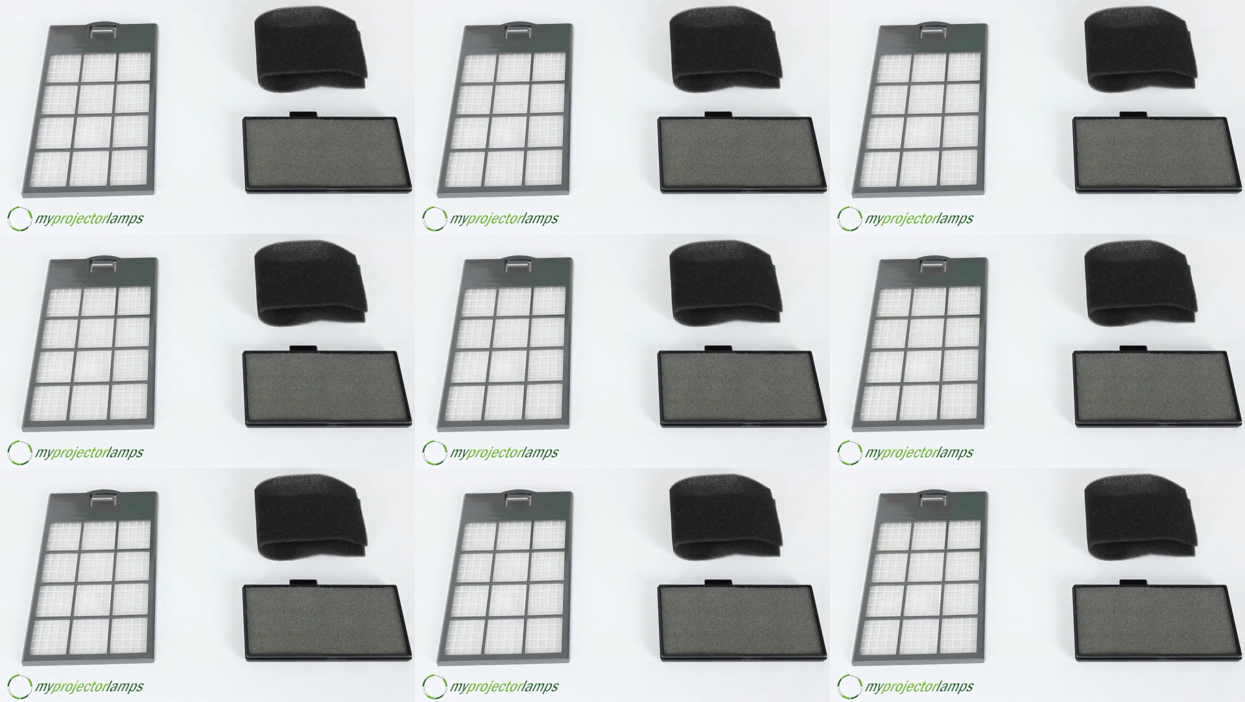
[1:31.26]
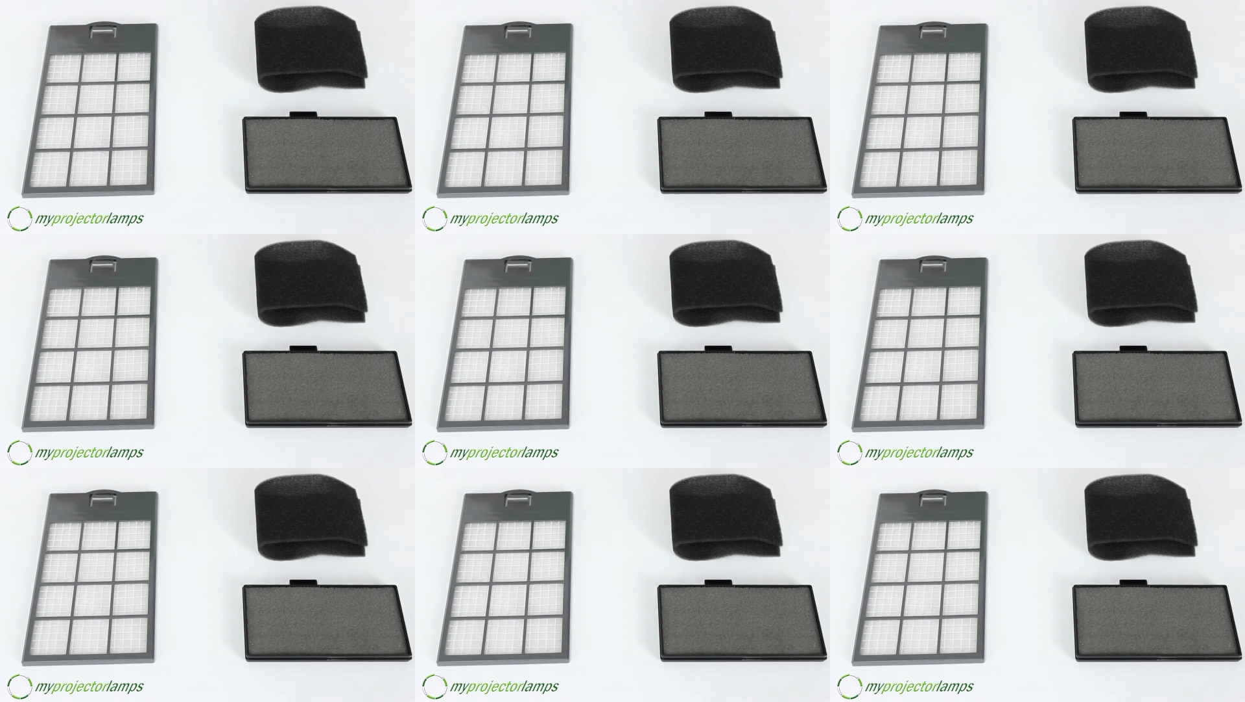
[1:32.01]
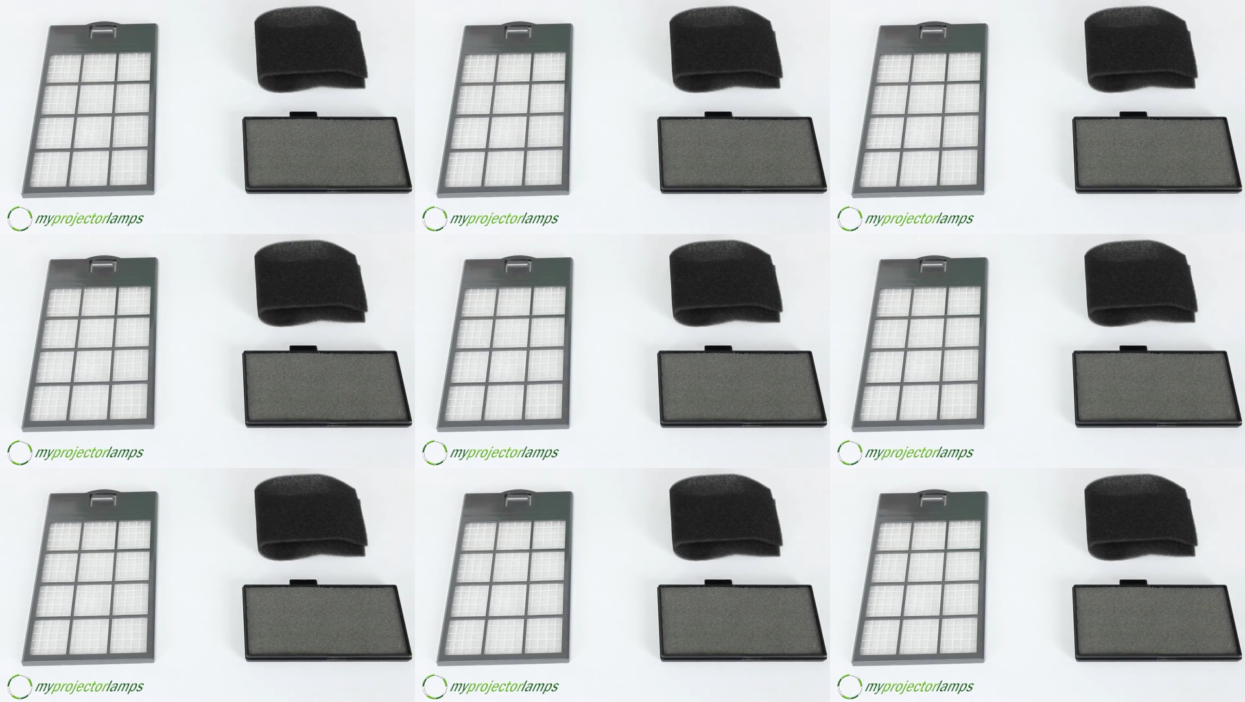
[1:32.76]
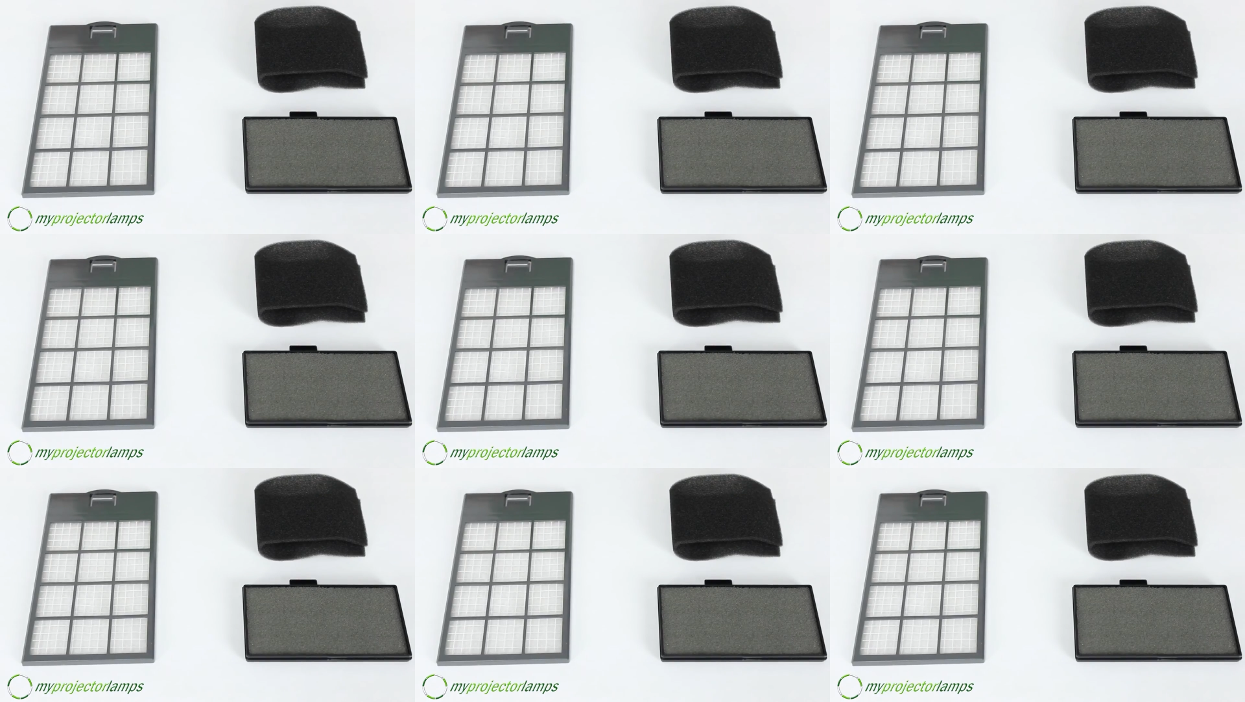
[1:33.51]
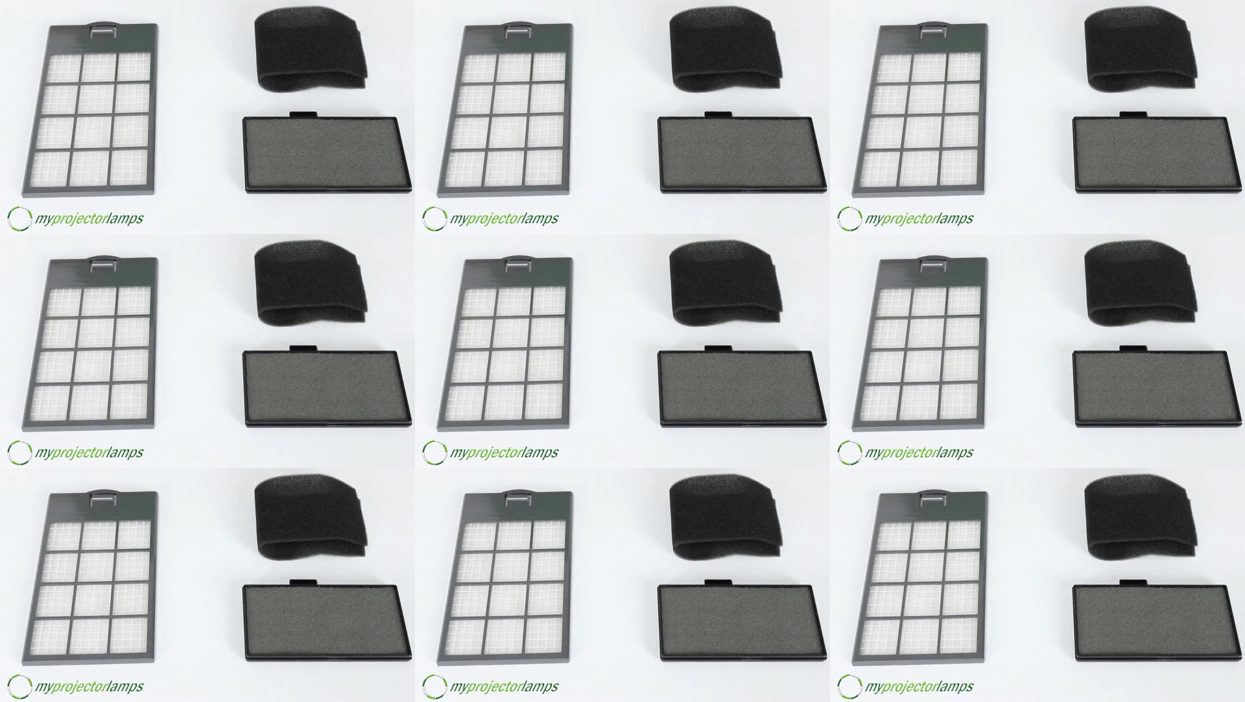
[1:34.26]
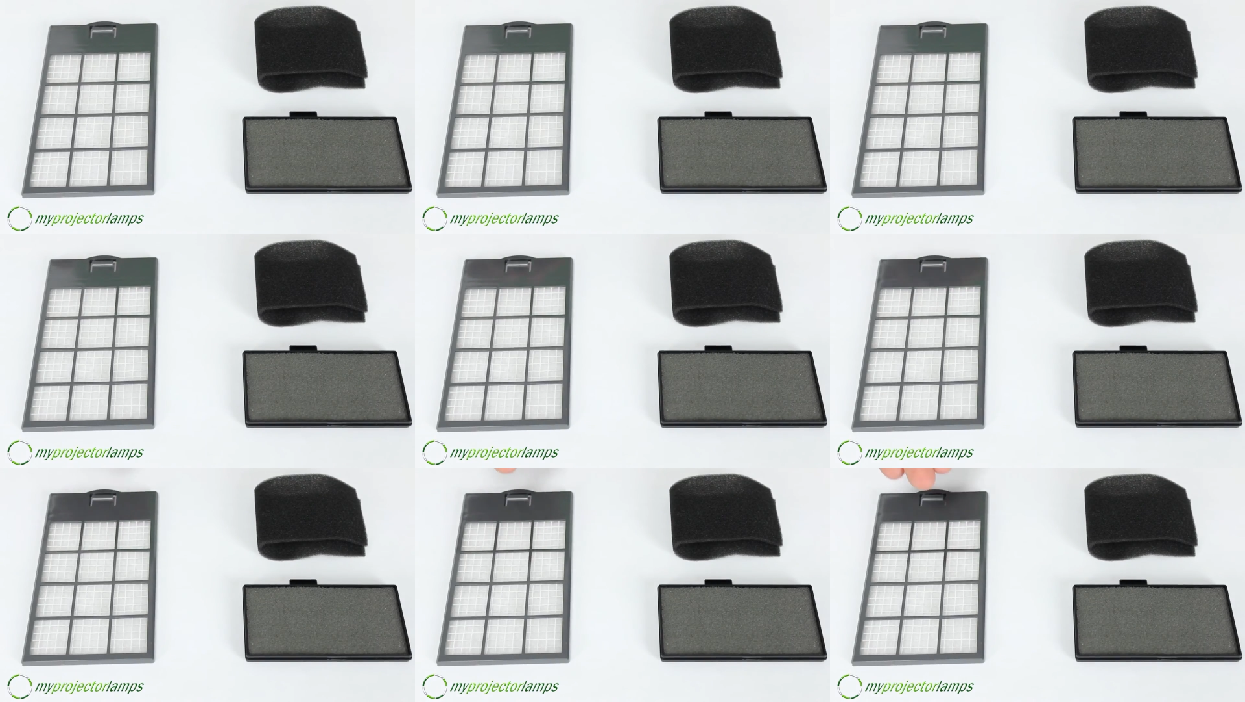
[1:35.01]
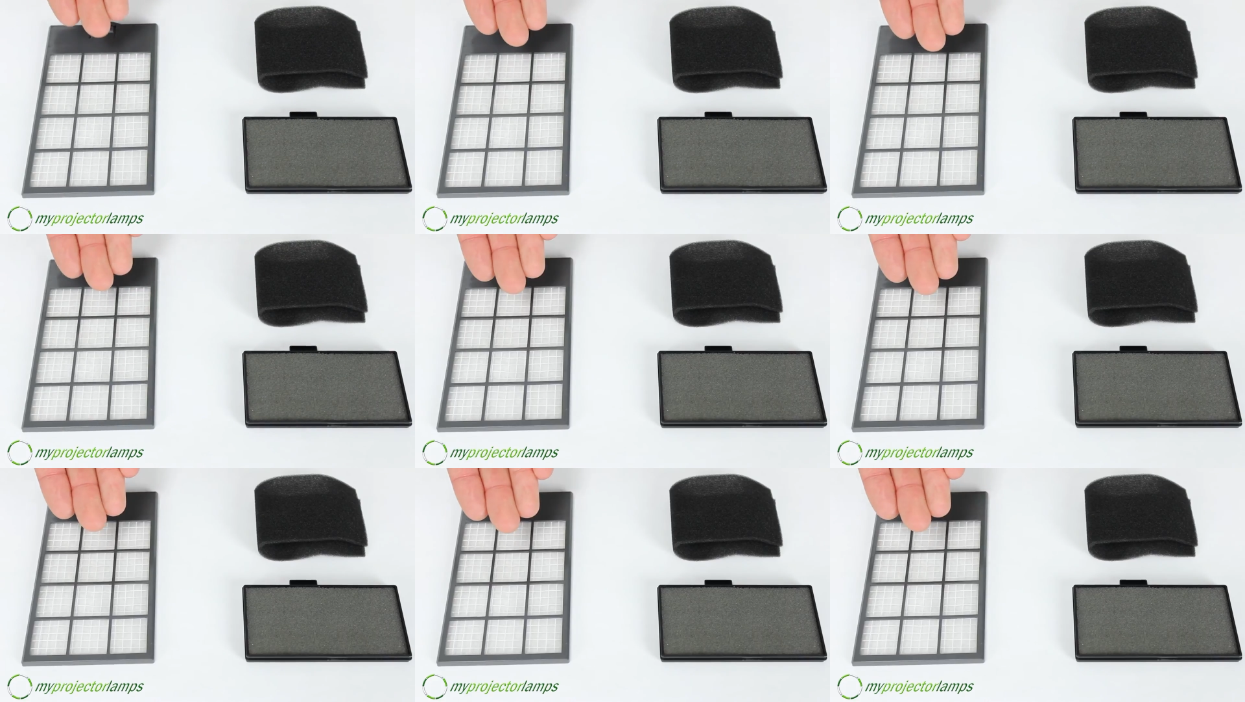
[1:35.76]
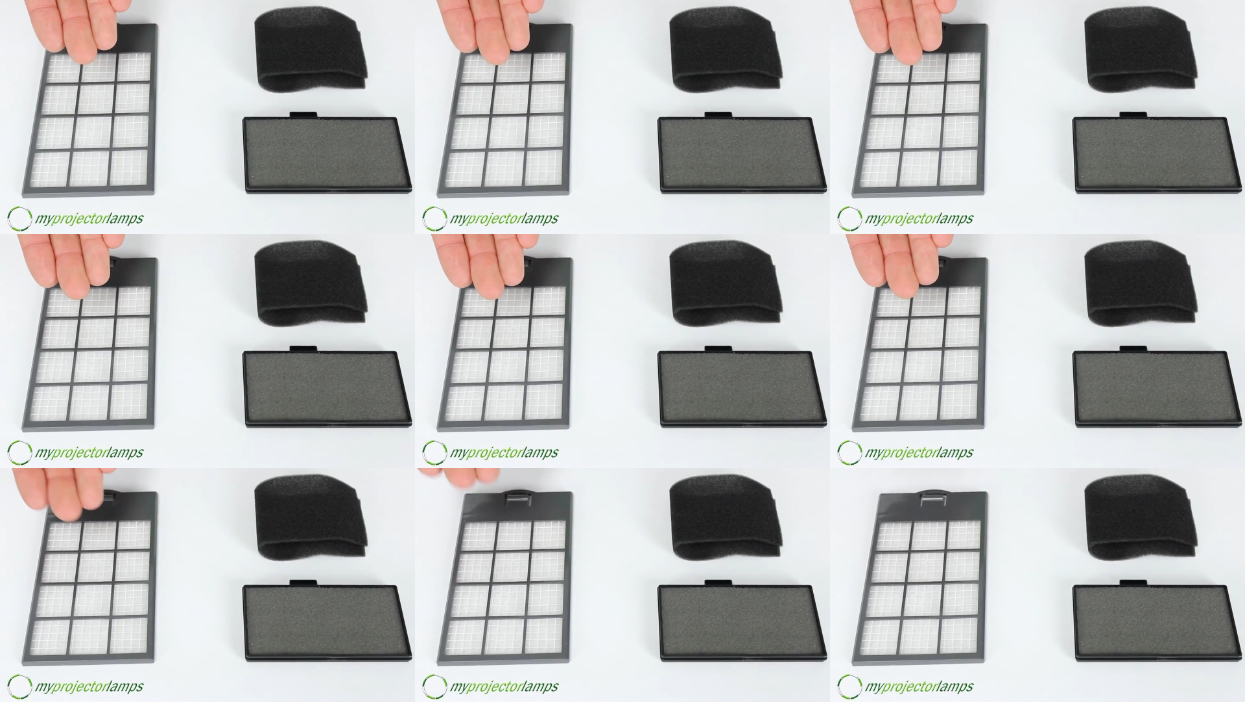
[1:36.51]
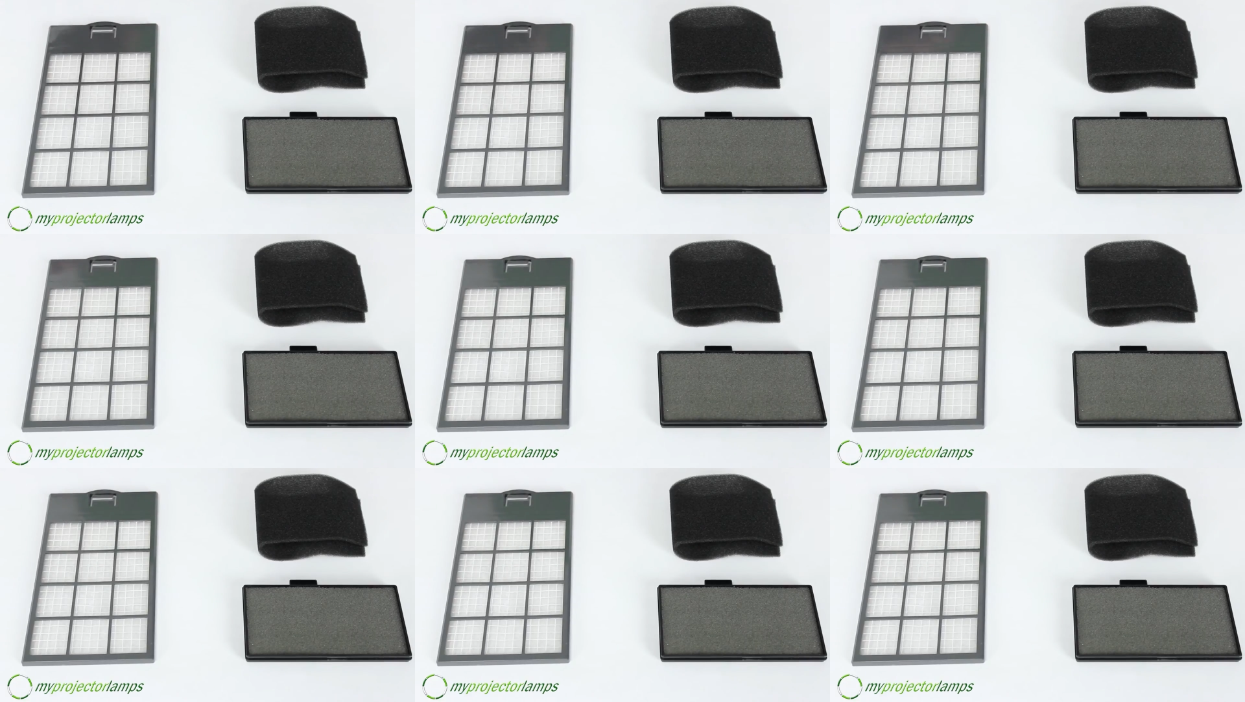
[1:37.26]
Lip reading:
Nobody's mouth can be seen.